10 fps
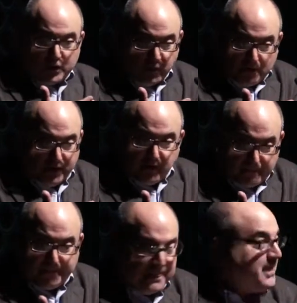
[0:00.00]

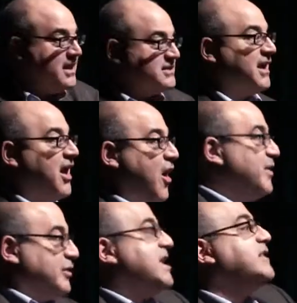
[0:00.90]

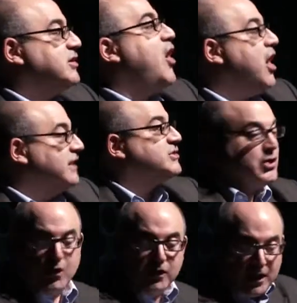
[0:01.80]
Well, no, take the call, it's
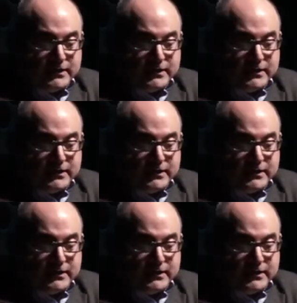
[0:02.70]
cool.